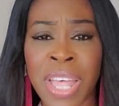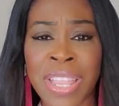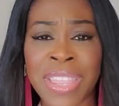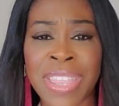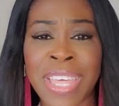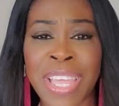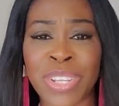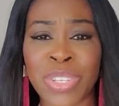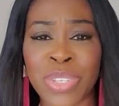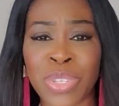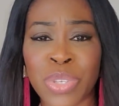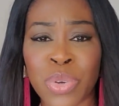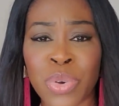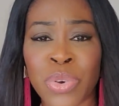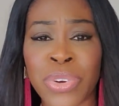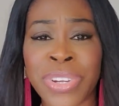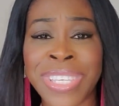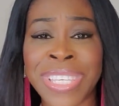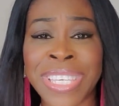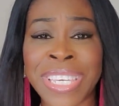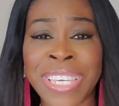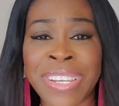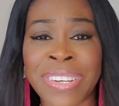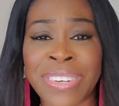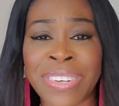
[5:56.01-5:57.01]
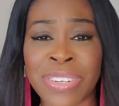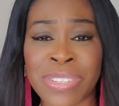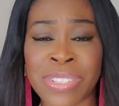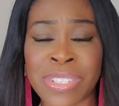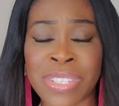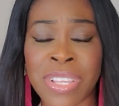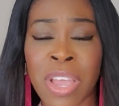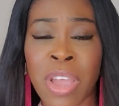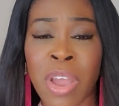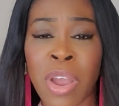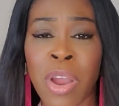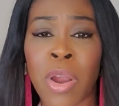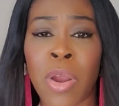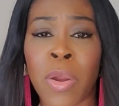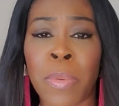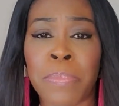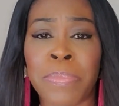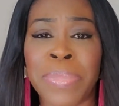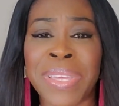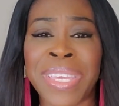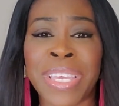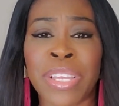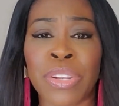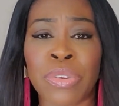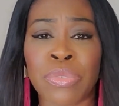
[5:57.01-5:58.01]
that your years are
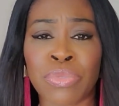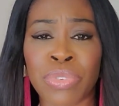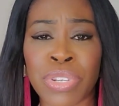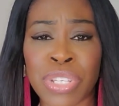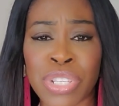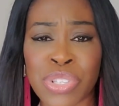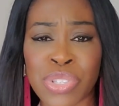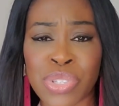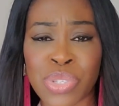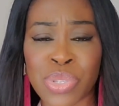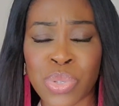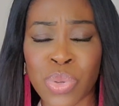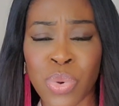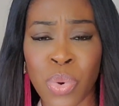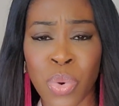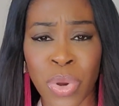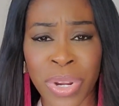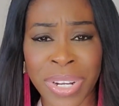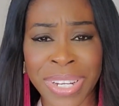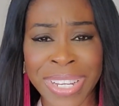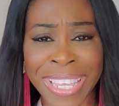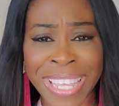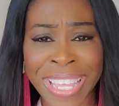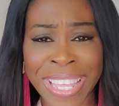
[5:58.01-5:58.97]
being restored